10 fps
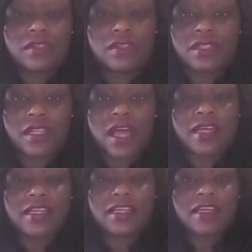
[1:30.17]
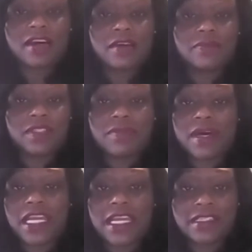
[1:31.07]
a lot. It's
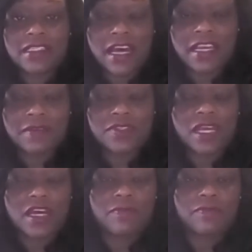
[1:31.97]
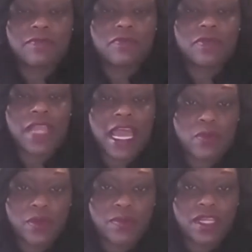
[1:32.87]
about 8 times.
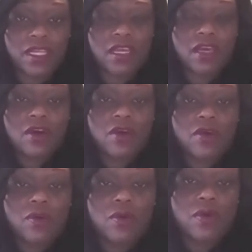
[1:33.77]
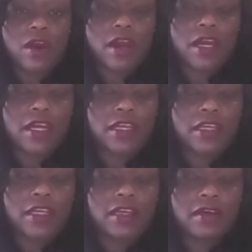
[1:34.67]
Black women who are
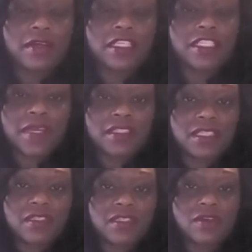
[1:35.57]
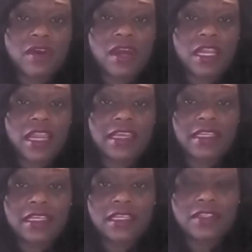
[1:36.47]
expectant are
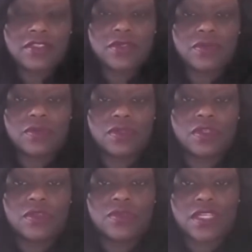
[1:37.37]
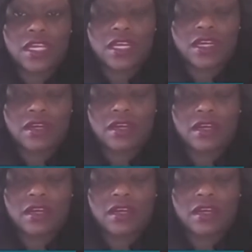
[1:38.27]
likely to lose their